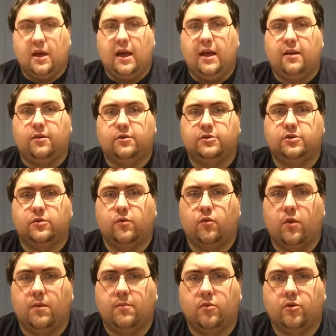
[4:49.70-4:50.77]
And also
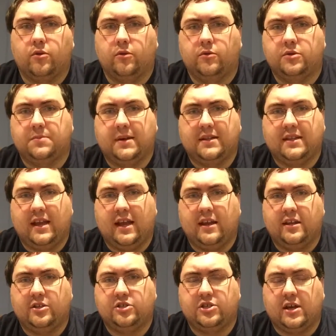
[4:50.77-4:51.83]
one more news about the
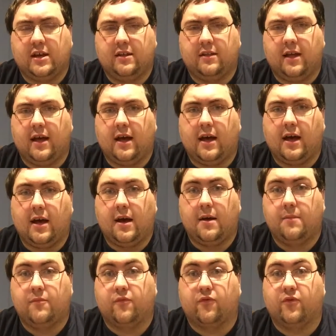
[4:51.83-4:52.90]

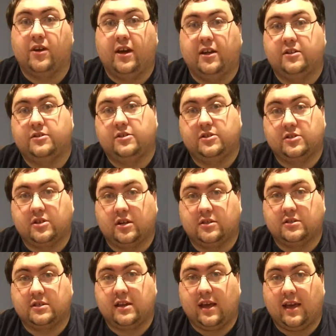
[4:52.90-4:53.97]
NHL. Free agency
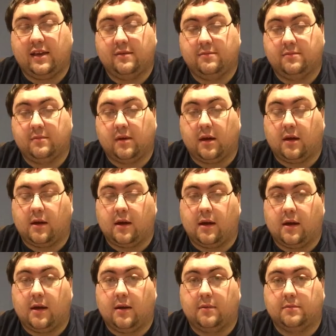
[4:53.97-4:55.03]
starts today.
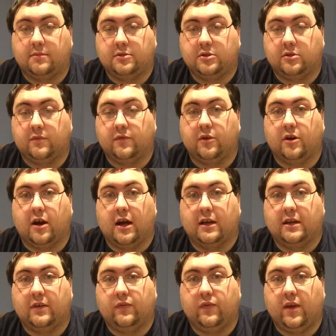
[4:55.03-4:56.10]
So if you're a
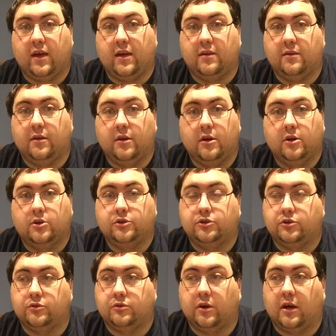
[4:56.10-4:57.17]
hockey fan,
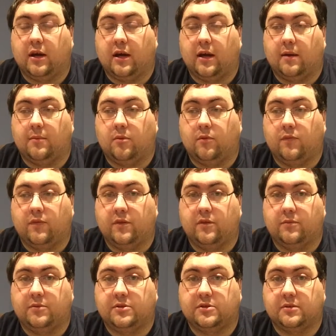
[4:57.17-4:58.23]
hopefully there'll
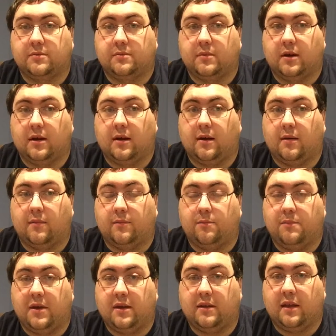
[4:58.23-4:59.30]
be some
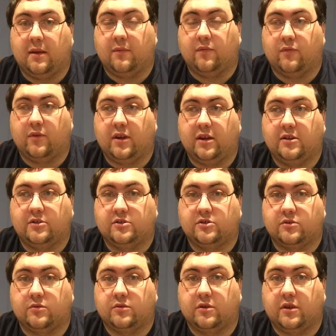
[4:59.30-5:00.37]
big name free agents
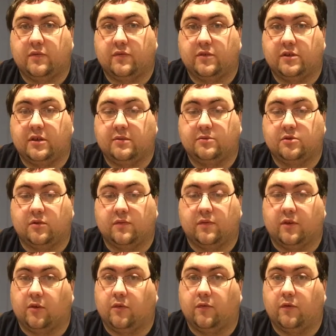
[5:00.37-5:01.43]
going to different teams. Hopefully
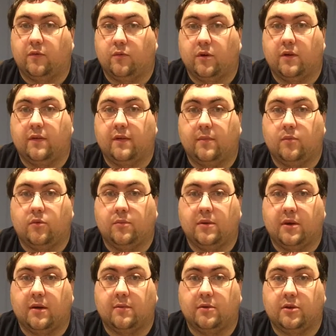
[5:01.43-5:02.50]
one of them will be
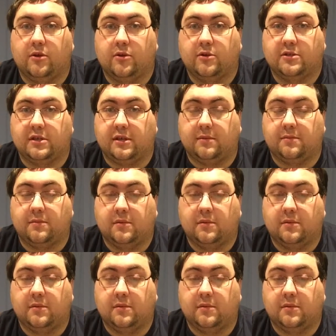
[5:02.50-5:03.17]
coming to your team.